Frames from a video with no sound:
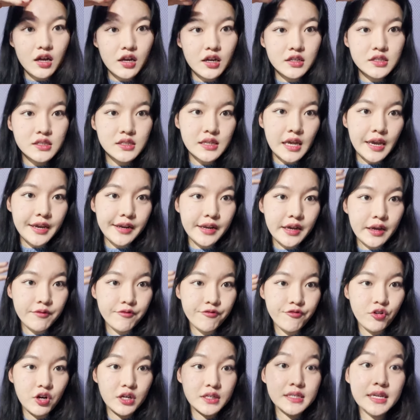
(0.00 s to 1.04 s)
sign up
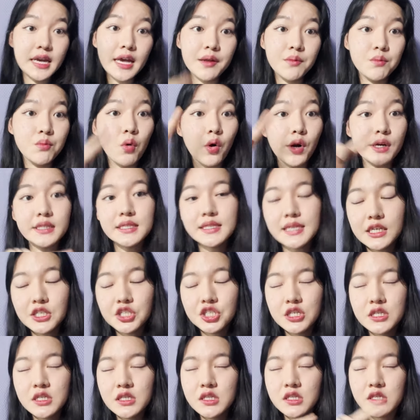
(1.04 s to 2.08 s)
for 10 more
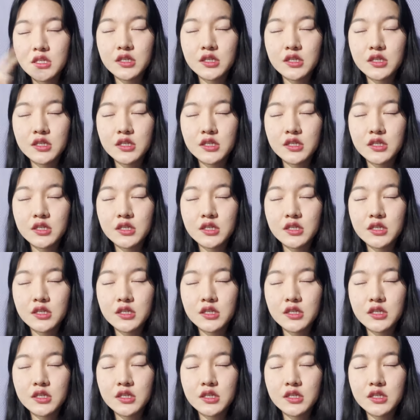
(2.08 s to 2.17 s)
sessions.